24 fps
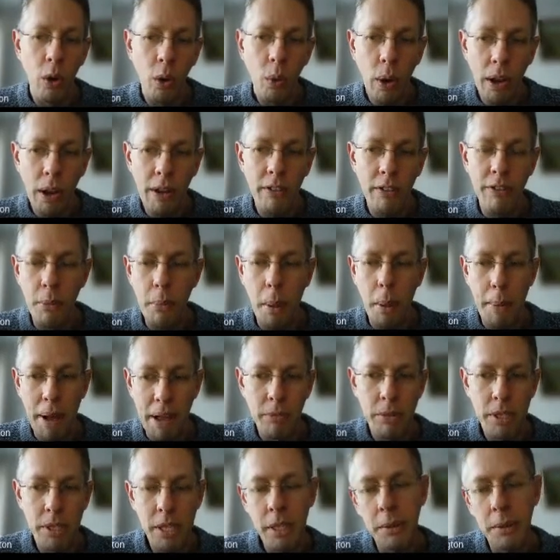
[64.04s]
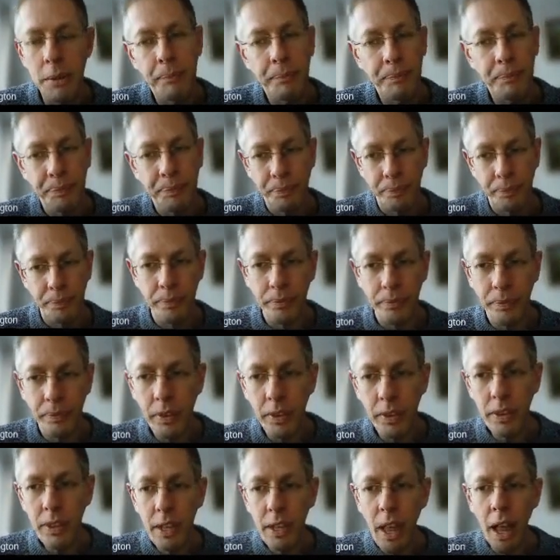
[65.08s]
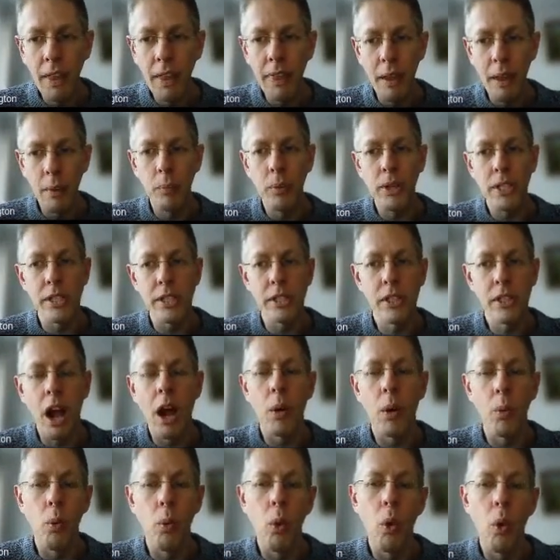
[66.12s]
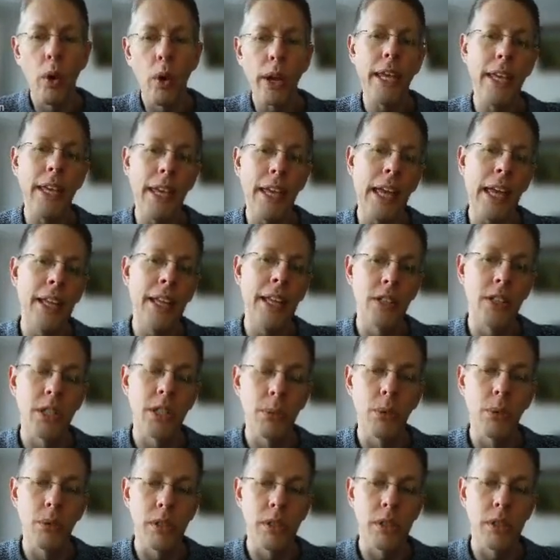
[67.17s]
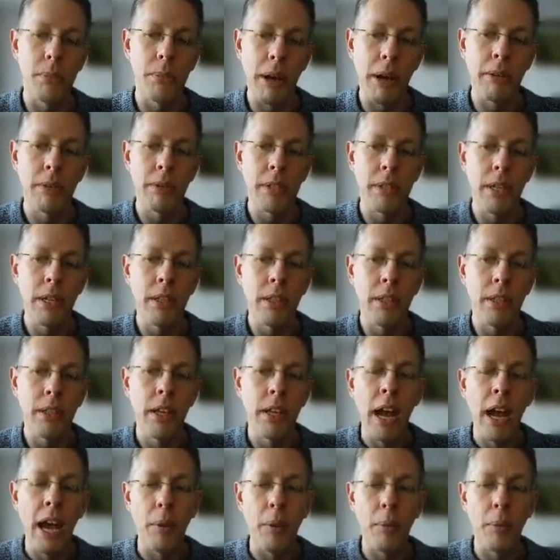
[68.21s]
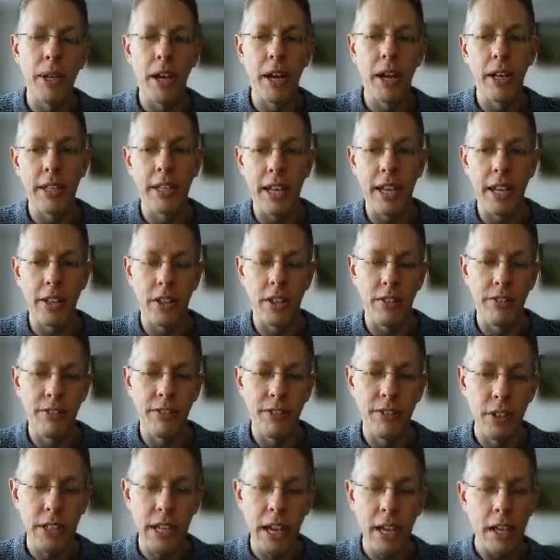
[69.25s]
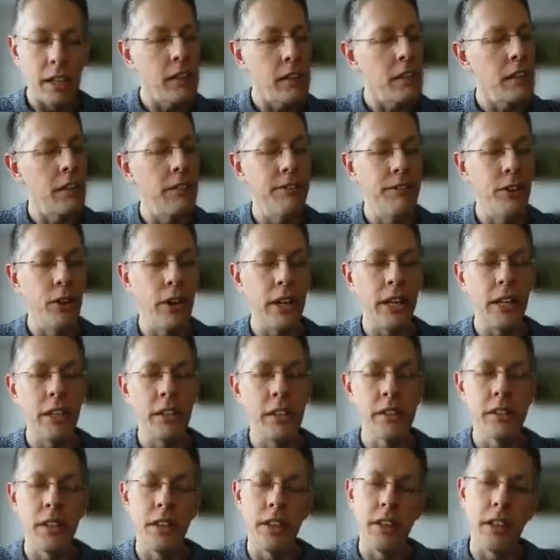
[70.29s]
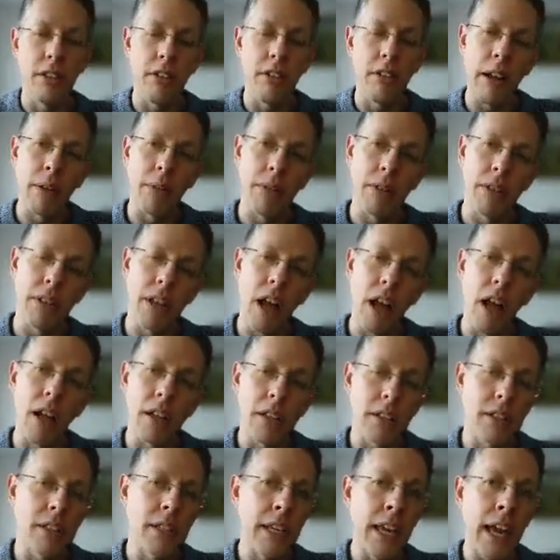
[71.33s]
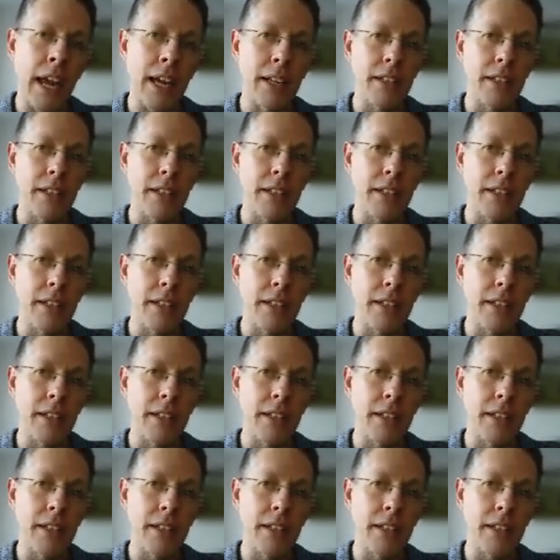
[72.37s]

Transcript: from a mountain. And then we start walking in towards the mountain and we kind of get to the foothills and the ground starts to get